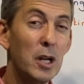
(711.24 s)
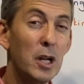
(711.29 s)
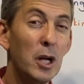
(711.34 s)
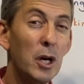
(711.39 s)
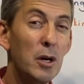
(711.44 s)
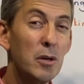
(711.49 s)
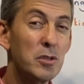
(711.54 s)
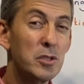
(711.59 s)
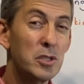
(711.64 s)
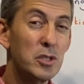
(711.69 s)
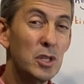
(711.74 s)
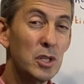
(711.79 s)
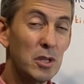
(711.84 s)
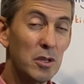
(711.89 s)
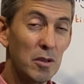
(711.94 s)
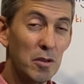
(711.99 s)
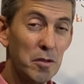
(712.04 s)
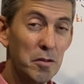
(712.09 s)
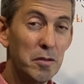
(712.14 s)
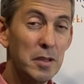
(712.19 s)
closed
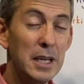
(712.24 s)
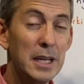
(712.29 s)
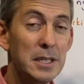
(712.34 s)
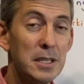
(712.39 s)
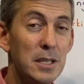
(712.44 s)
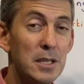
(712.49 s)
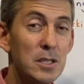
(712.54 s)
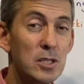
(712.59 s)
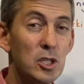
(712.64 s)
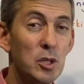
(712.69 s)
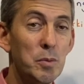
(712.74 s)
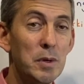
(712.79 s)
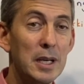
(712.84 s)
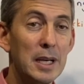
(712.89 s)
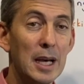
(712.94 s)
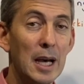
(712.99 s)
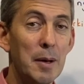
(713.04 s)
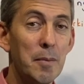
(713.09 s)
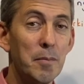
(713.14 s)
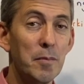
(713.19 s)
certain theaters to
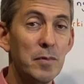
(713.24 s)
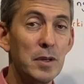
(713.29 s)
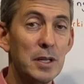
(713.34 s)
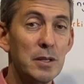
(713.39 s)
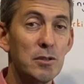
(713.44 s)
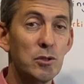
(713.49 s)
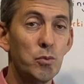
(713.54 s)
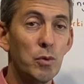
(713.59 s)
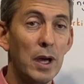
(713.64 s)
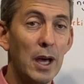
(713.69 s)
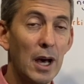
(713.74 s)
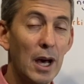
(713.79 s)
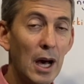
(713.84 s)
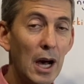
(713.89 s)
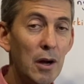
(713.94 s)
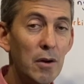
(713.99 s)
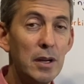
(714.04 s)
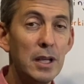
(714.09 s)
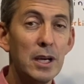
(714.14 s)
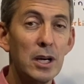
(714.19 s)
become theaters where
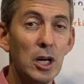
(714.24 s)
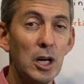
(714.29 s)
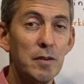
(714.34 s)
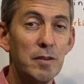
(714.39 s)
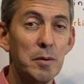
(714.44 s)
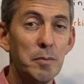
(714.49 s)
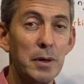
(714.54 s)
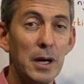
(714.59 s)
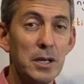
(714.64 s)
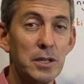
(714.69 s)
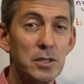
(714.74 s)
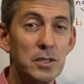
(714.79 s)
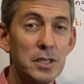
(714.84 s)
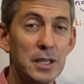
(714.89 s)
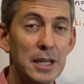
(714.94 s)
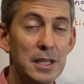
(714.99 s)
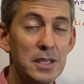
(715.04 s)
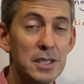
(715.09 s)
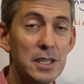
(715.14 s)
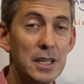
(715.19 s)
only COVID patients
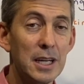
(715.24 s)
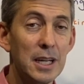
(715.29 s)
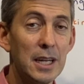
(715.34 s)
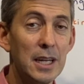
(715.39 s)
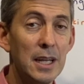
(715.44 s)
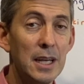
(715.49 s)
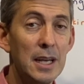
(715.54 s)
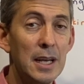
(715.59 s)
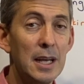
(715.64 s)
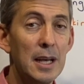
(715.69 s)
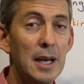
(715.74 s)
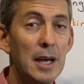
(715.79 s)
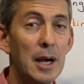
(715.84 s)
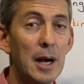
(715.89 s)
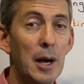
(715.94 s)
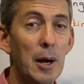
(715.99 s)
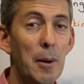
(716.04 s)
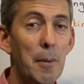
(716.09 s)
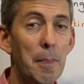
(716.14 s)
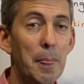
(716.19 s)
get seen.
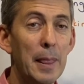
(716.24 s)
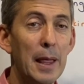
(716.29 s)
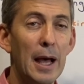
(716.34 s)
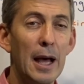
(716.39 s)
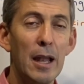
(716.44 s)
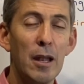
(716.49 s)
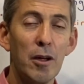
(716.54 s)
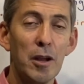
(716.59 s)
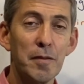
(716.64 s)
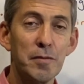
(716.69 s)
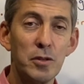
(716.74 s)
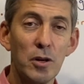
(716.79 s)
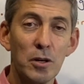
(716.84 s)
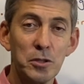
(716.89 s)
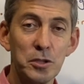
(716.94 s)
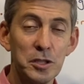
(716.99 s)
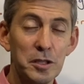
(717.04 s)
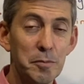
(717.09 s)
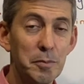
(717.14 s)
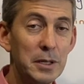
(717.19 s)
A lot of
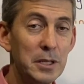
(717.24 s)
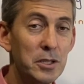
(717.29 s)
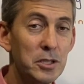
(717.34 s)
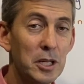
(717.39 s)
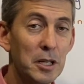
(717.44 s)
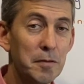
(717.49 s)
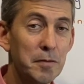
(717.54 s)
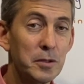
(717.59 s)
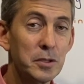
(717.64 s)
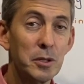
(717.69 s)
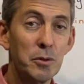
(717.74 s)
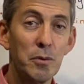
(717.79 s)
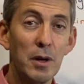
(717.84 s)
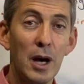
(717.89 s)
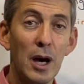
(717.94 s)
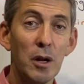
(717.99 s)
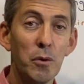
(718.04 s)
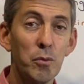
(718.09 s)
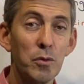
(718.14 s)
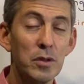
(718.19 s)
doctors have been shuffled
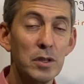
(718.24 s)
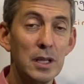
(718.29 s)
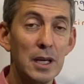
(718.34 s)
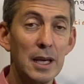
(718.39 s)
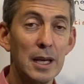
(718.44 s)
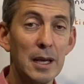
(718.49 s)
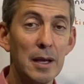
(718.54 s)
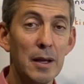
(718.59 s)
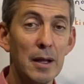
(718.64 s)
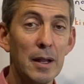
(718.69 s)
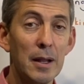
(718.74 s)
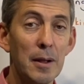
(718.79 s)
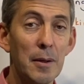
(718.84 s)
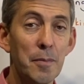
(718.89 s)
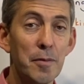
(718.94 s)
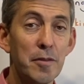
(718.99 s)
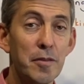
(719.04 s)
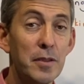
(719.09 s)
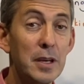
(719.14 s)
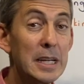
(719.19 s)
around with their
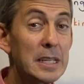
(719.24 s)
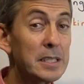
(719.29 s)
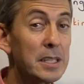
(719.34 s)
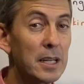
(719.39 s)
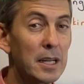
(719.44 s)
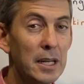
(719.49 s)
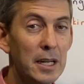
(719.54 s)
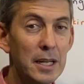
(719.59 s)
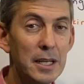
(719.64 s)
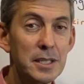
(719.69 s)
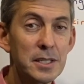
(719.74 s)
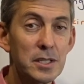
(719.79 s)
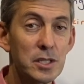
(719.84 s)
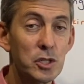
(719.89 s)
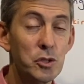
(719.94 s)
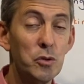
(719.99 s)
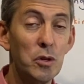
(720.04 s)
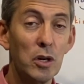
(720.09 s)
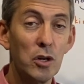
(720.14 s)
theater list to